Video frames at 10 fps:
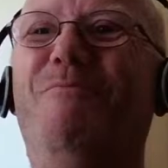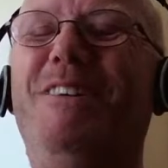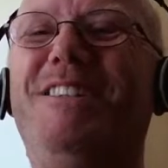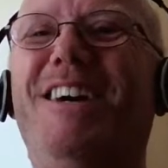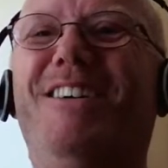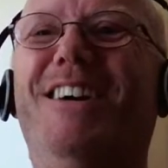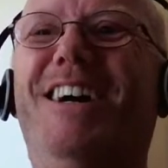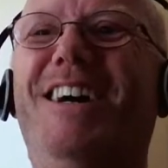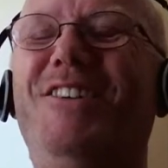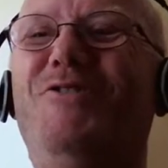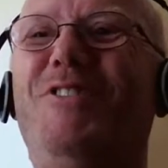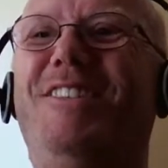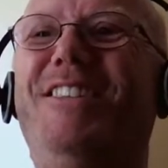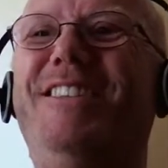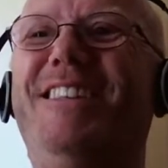Michelle, you're
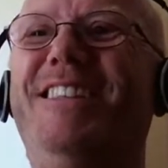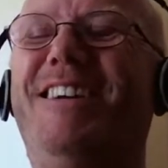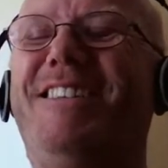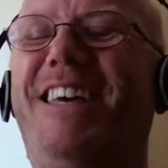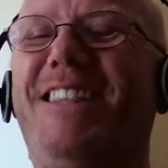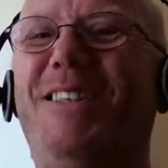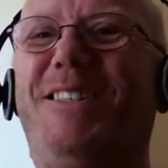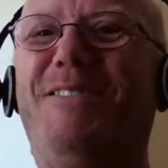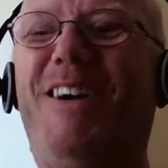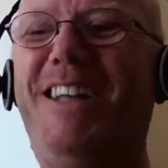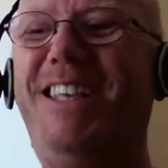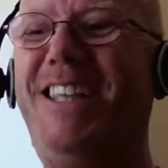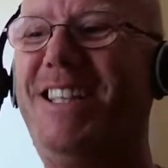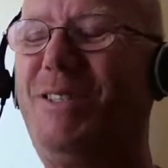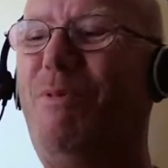redundant. I take
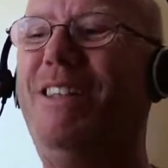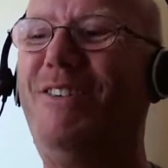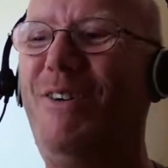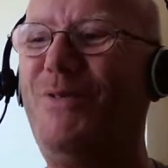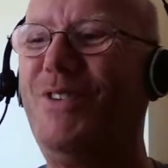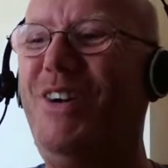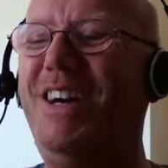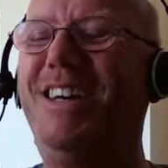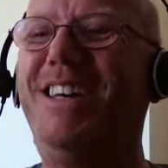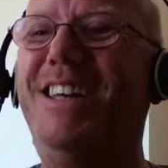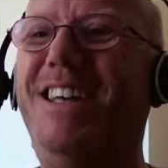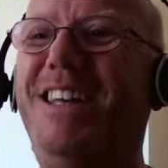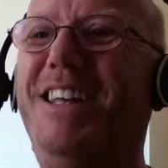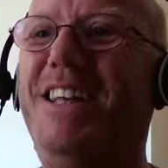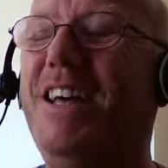the spanner off you.
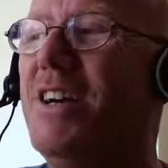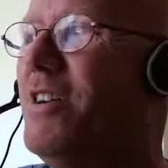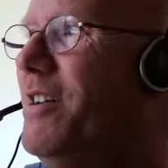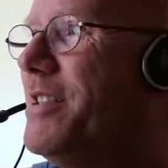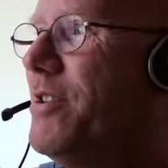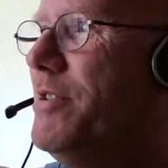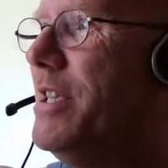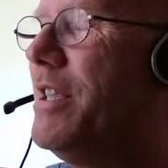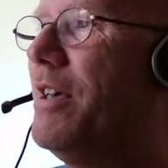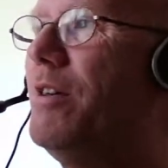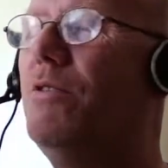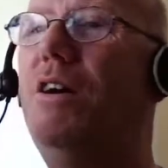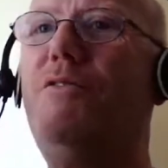God, it's hot in here though.